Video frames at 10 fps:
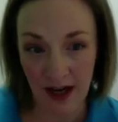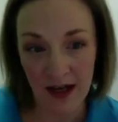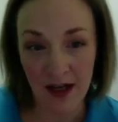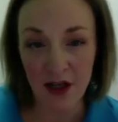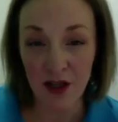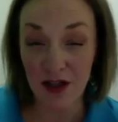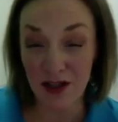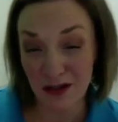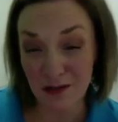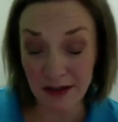So
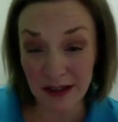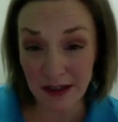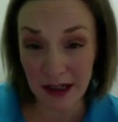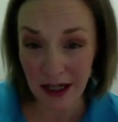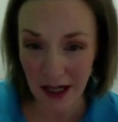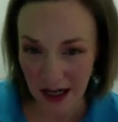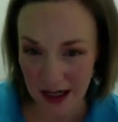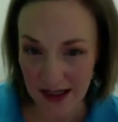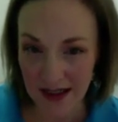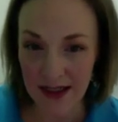just a really
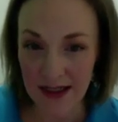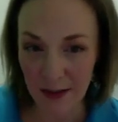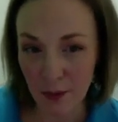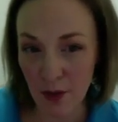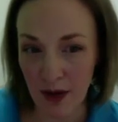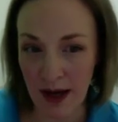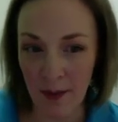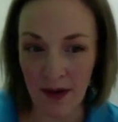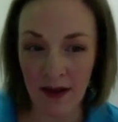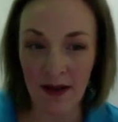nice, simple app
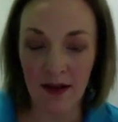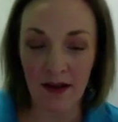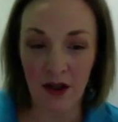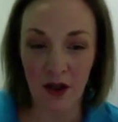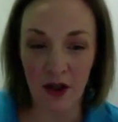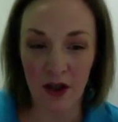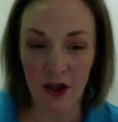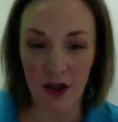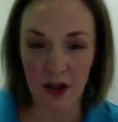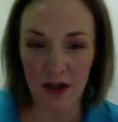that you can
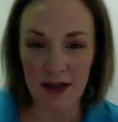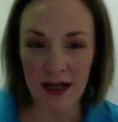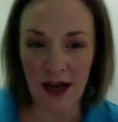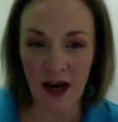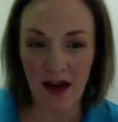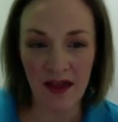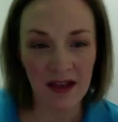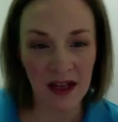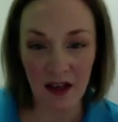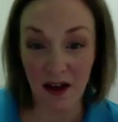use. I
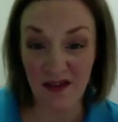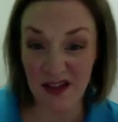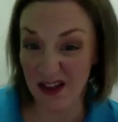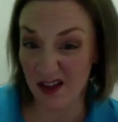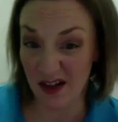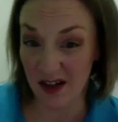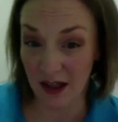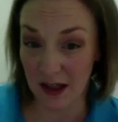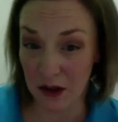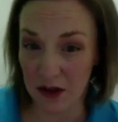think I've downloaded it
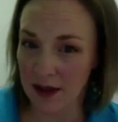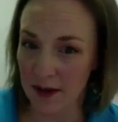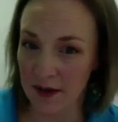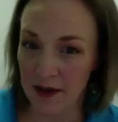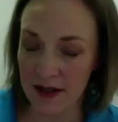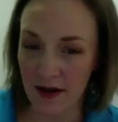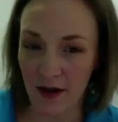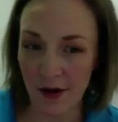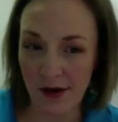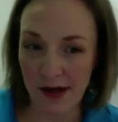a long time ago, so I
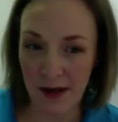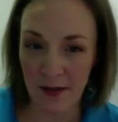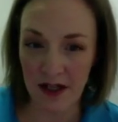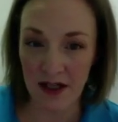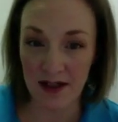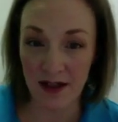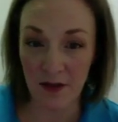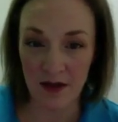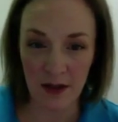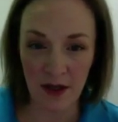don't know how much it is. So
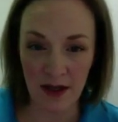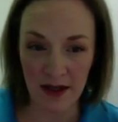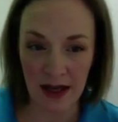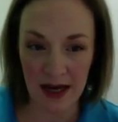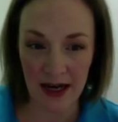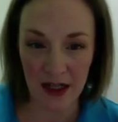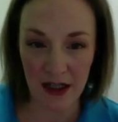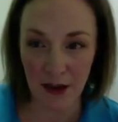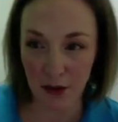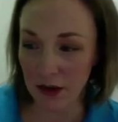if someone can
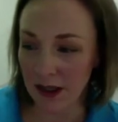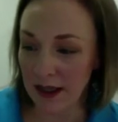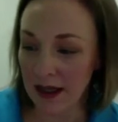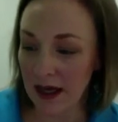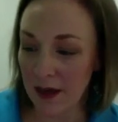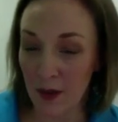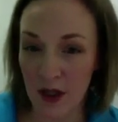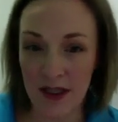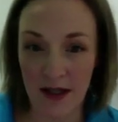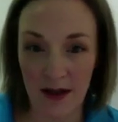actually look and
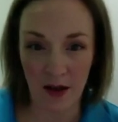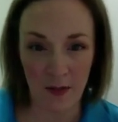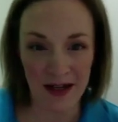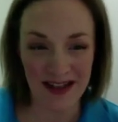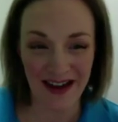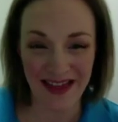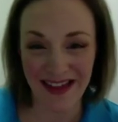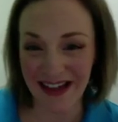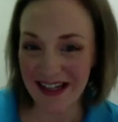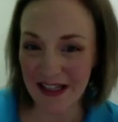post comments, I
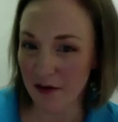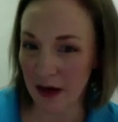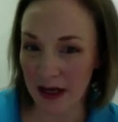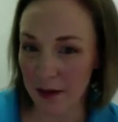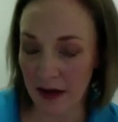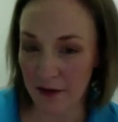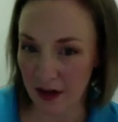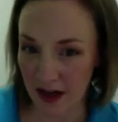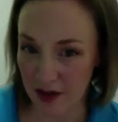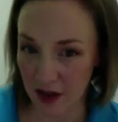think it's around about
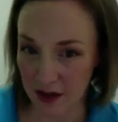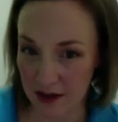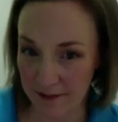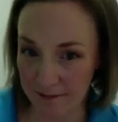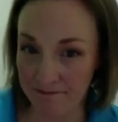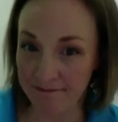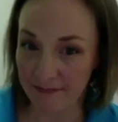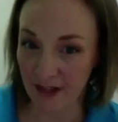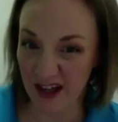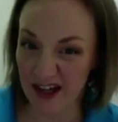$5.
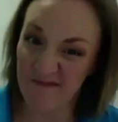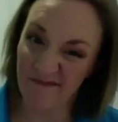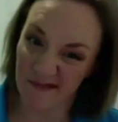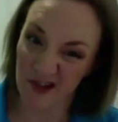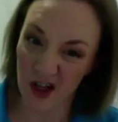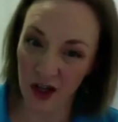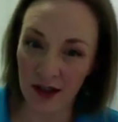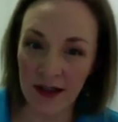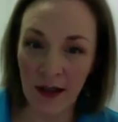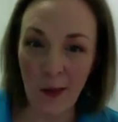Okay, so
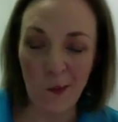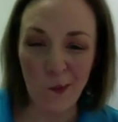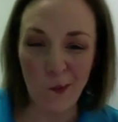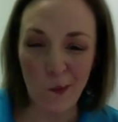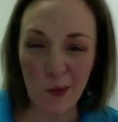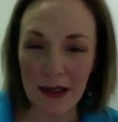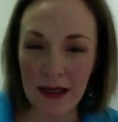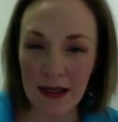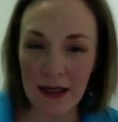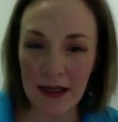
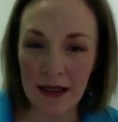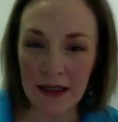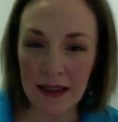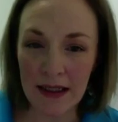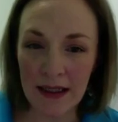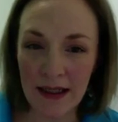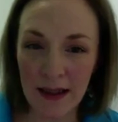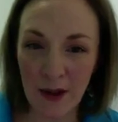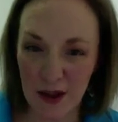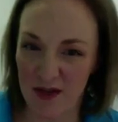pretty
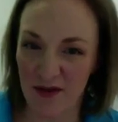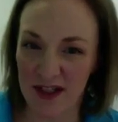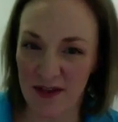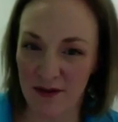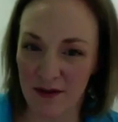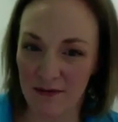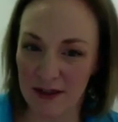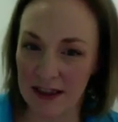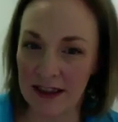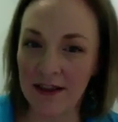cost effective,
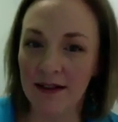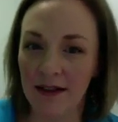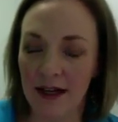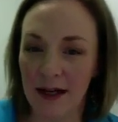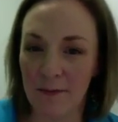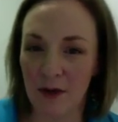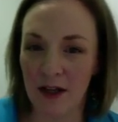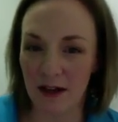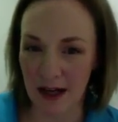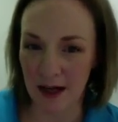really, when you
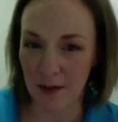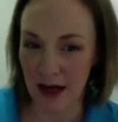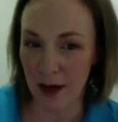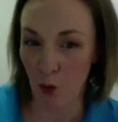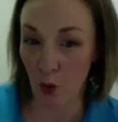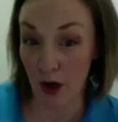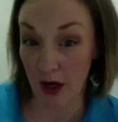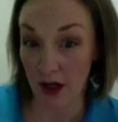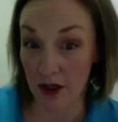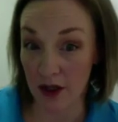think about what
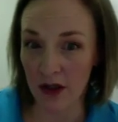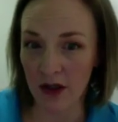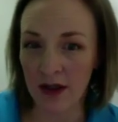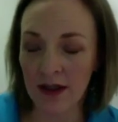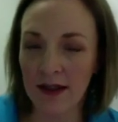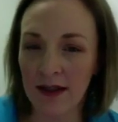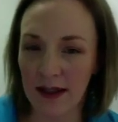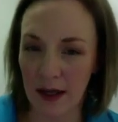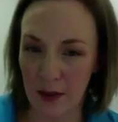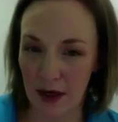it can do and
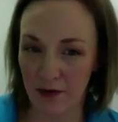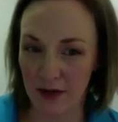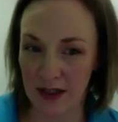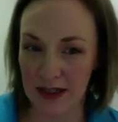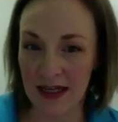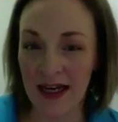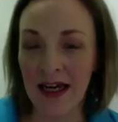how powerful it is.